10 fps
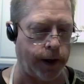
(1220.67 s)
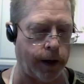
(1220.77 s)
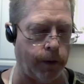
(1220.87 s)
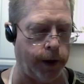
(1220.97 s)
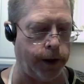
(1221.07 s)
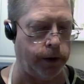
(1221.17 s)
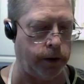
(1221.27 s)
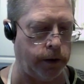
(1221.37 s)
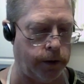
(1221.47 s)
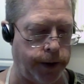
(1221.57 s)
I got, what,
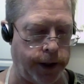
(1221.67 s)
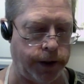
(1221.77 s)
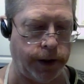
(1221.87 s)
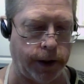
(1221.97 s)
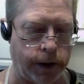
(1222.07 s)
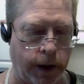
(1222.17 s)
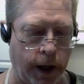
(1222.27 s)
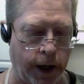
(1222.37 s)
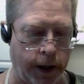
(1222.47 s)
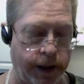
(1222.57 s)
3, 6,
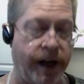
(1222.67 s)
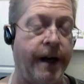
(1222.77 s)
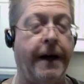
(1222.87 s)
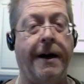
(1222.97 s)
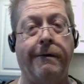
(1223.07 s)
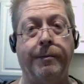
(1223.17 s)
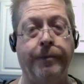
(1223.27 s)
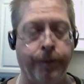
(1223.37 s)
9, 10 out of them.